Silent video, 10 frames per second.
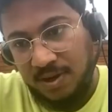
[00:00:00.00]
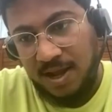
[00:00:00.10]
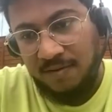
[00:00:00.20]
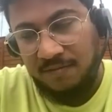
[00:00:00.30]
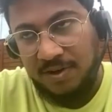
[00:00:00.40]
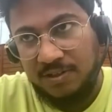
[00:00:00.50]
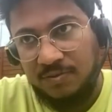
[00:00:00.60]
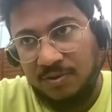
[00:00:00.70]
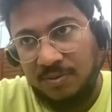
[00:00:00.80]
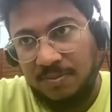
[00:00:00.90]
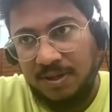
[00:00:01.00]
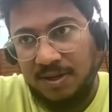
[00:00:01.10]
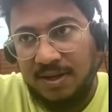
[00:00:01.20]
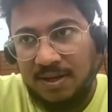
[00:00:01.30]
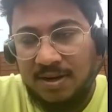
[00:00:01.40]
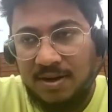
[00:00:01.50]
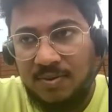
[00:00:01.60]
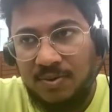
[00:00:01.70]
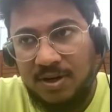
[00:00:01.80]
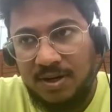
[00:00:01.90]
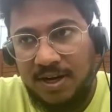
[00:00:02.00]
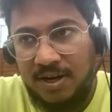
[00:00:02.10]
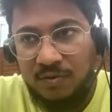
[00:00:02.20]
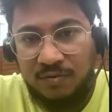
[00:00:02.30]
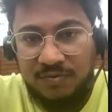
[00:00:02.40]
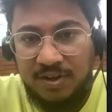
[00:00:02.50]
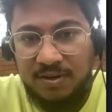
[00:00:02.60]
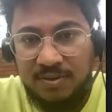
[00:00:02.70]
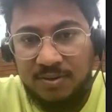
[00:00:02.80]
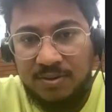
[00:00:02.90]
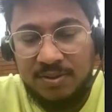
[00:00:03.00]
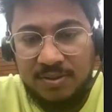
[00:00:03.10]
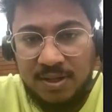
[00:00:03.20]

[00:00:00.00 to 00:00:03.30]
Average would be around 10 to 15 euros